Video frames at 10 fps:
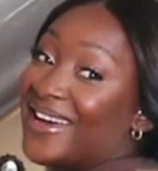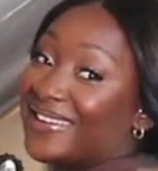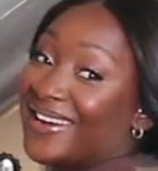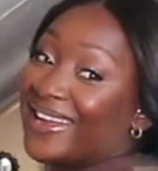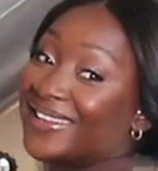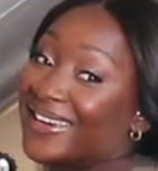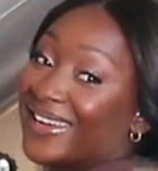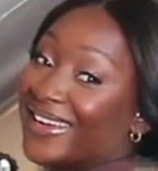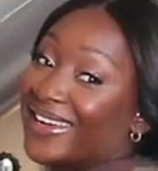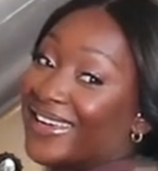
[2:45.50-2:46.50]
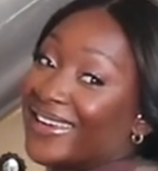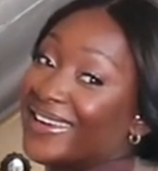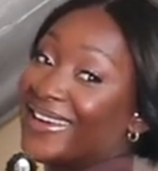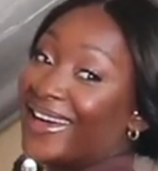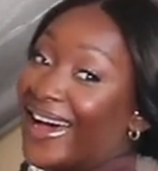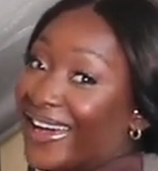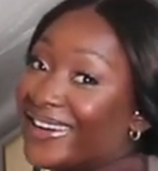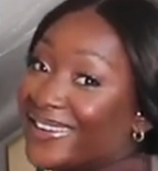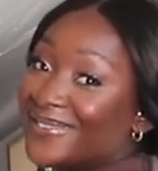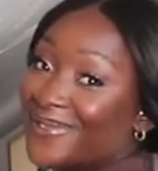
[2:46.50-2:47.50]
now that I look at it I
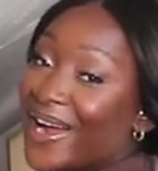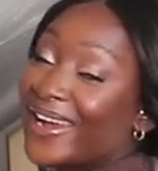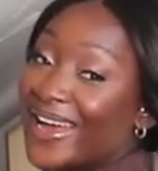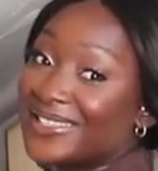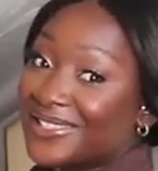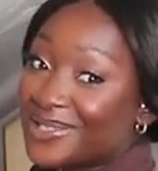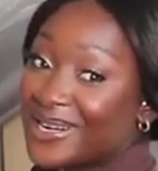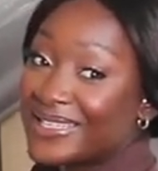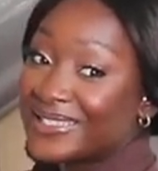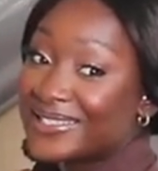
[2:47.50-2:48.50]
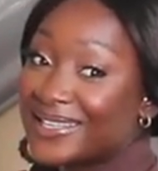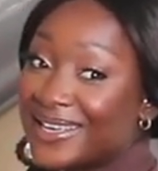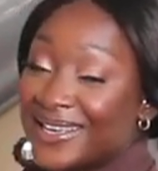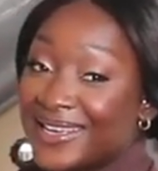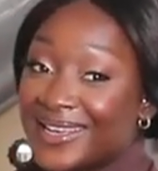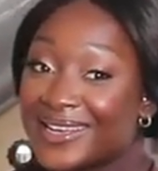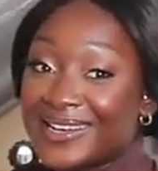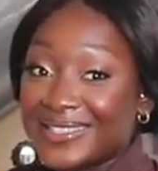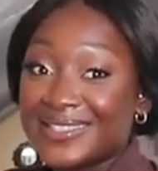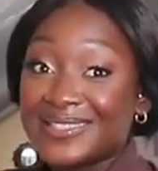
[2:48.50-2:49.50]
could wear it as a dress
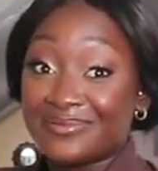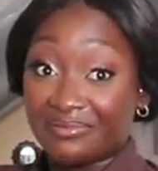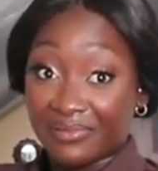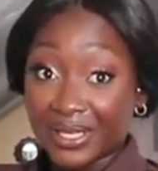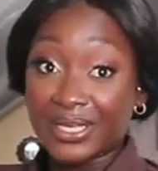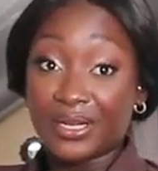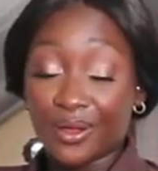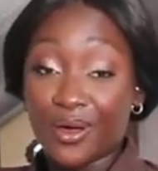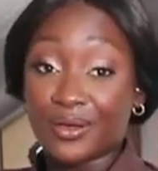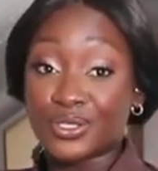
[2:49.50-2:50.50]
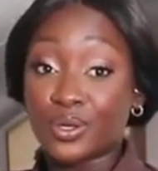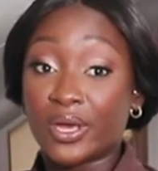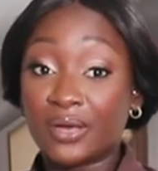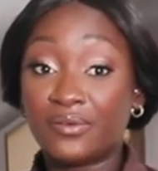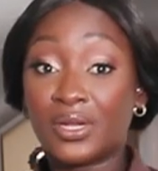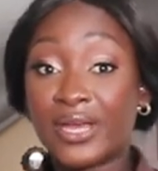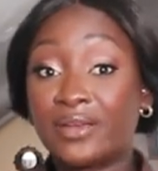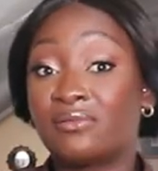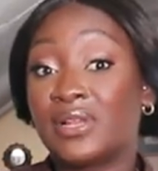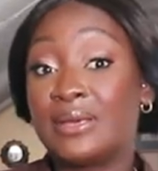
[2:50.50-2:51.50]
because it's really long so if you're like
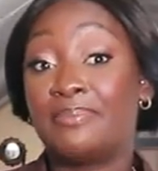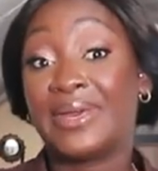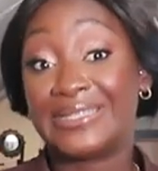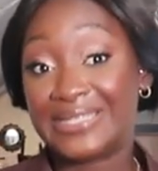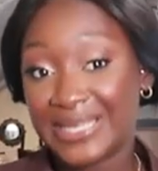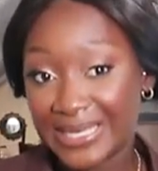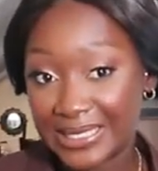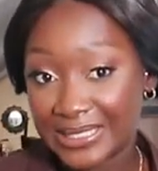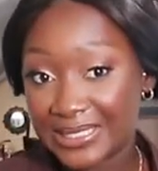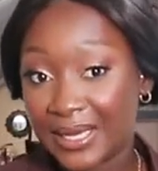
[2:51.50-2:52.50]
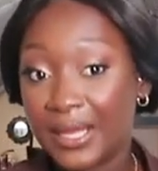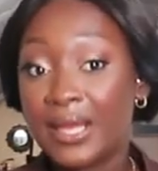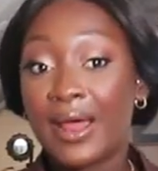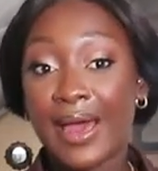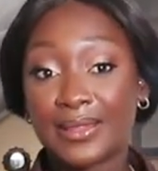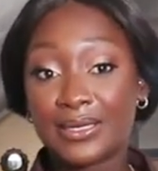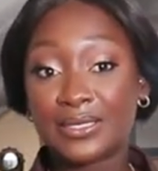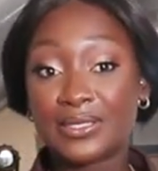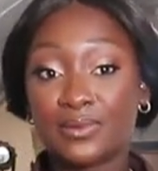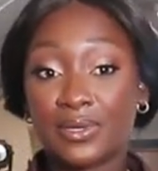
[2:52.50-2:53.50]
really petite I think
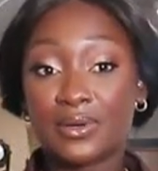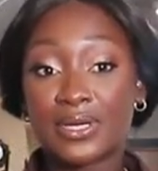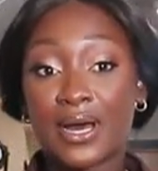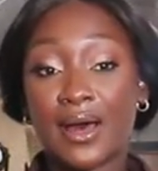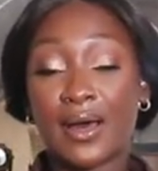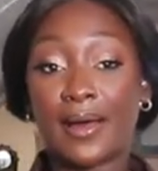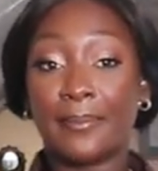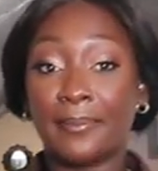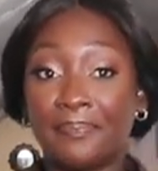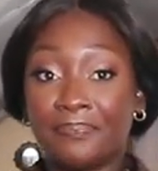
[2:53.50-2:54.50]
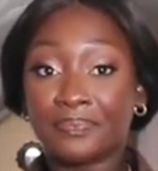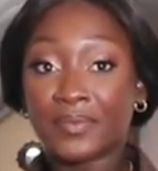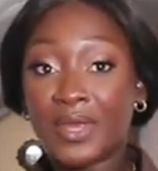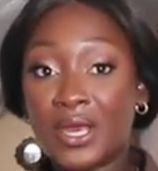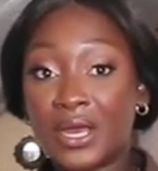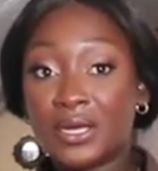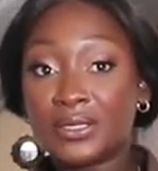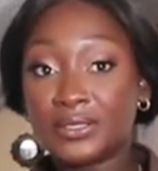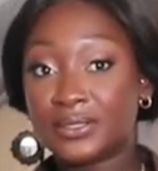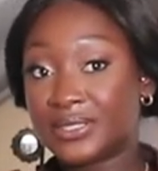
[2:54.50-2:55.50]
this will look um,
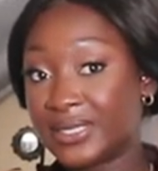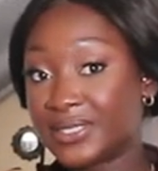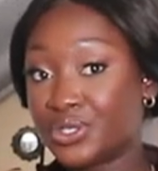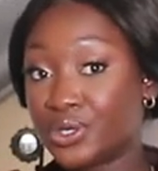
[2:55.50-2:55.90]
this